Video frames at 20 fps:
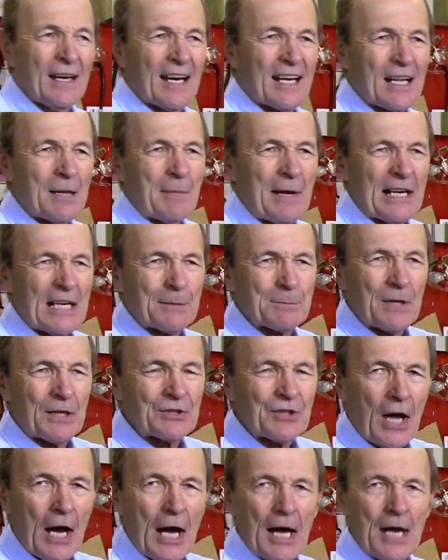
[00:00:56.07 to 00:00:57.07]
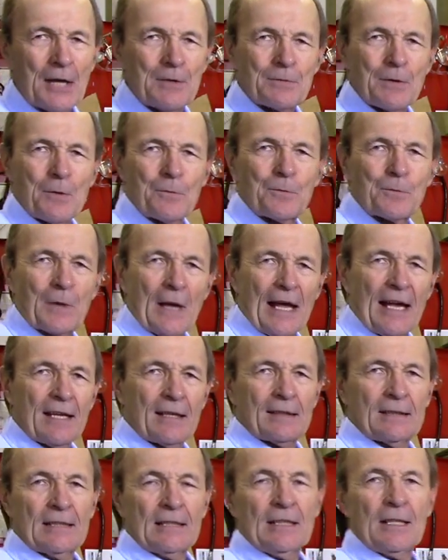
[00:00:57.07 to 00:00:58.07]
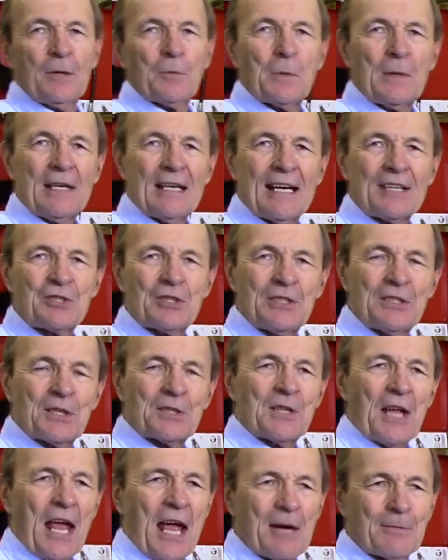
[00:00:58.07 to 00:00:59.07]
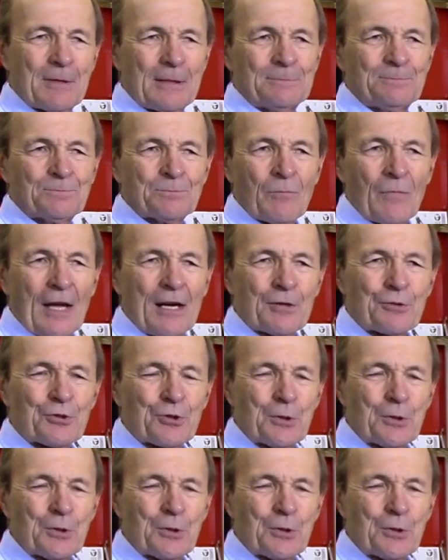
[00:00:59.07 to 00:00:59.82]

and I made up a dive flag. We actually didn't have a, a